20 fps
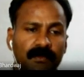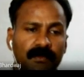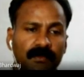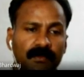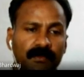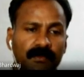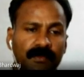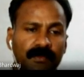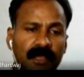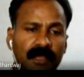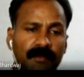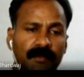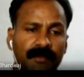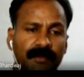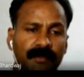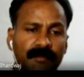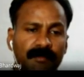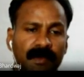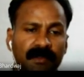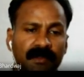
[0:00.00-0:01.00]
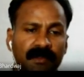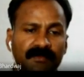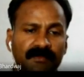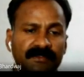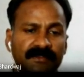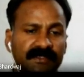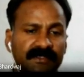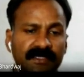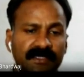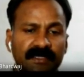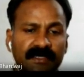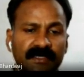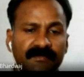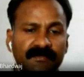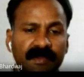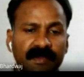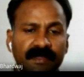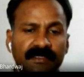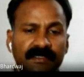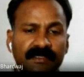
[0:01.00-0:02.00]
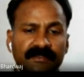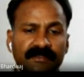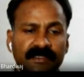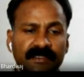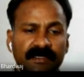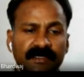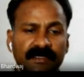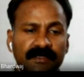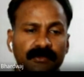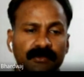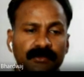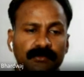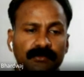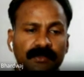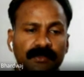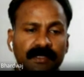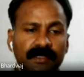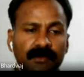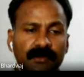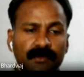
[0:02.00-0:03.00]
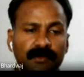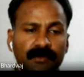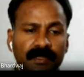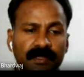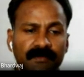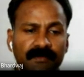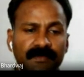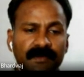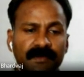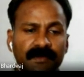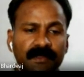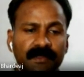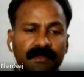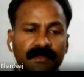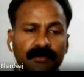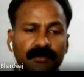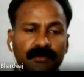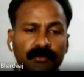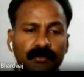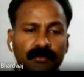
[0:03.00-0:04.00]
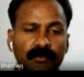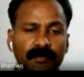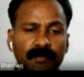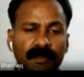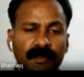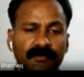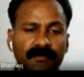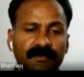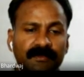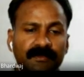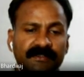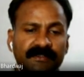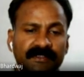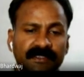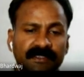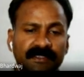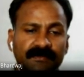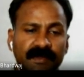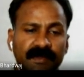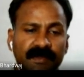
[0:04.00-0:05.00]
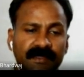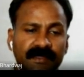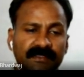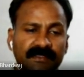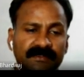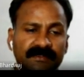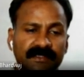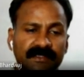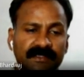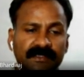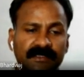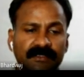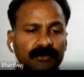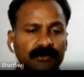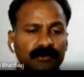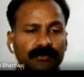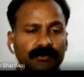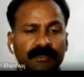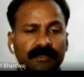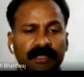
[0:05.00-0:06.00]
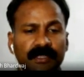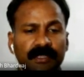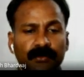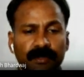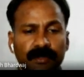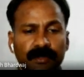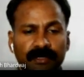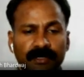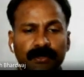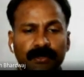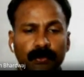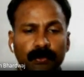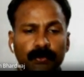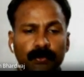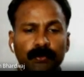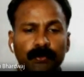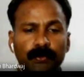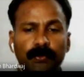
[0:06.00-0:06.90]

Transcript: The upper part of the secondary winding is connected to the diode D1 and the lower part of the secondary winding is connected to the diode D2.